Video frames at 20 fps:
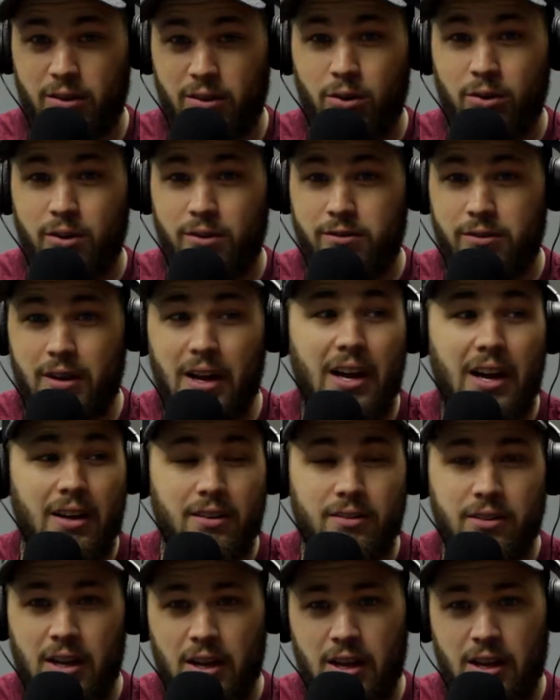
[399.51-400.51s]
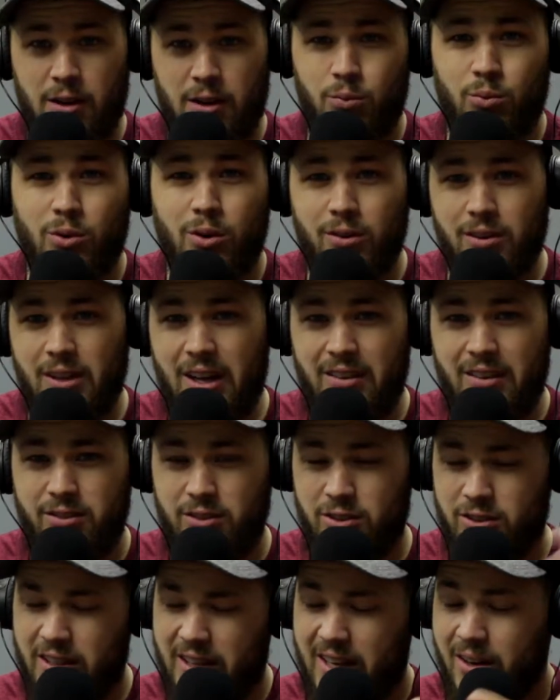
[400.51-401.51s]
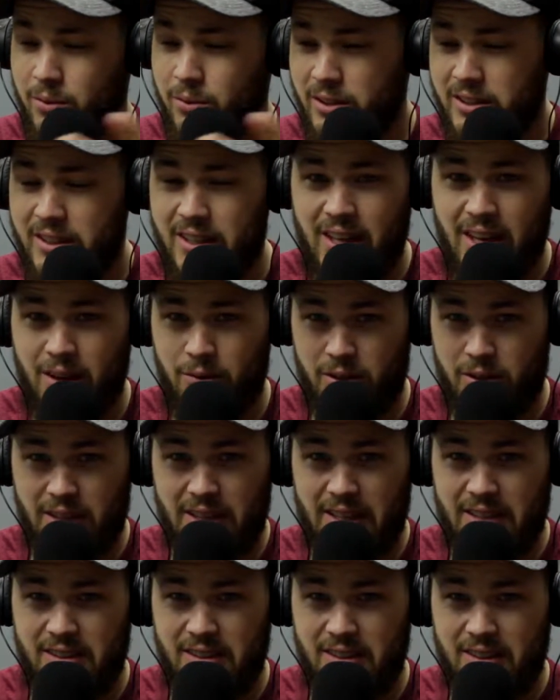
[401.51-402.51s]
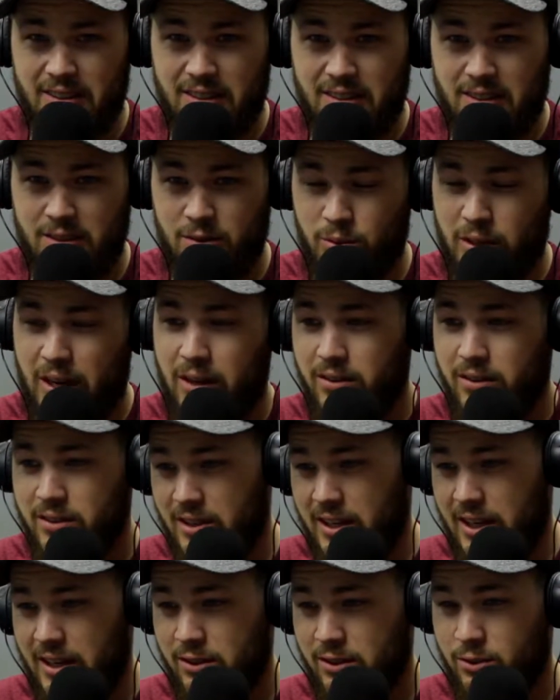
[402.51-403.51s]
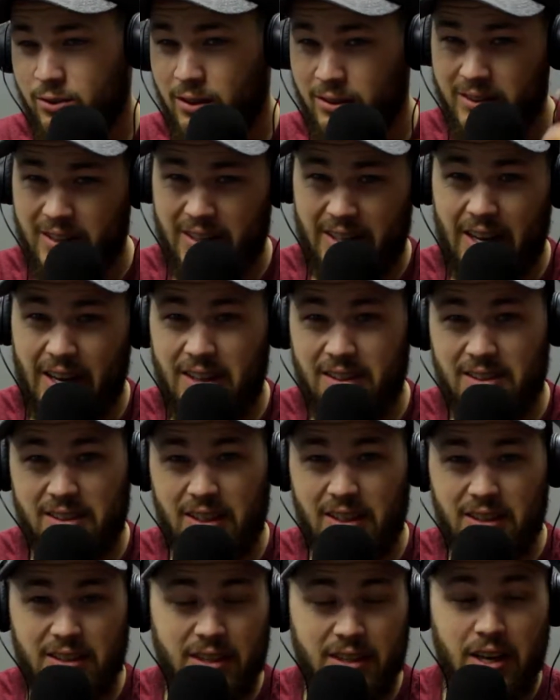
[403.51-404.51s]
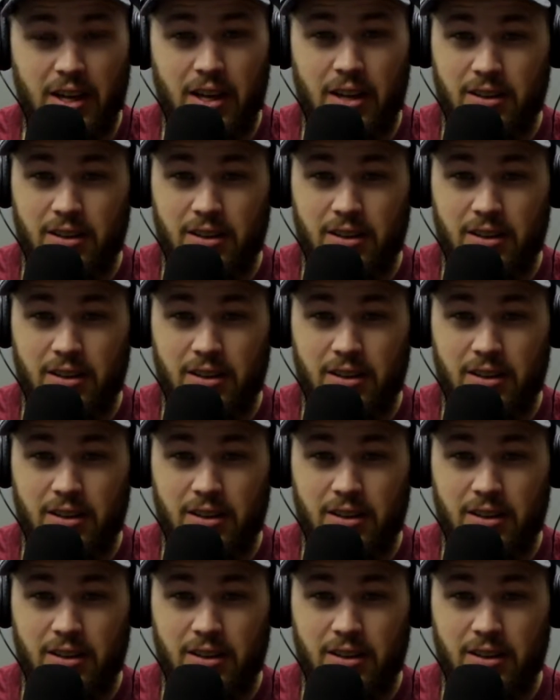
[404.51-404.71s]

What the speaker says: 35 in real life, and you're like, I really can't relate to this, because when I was in high school, I was like 18.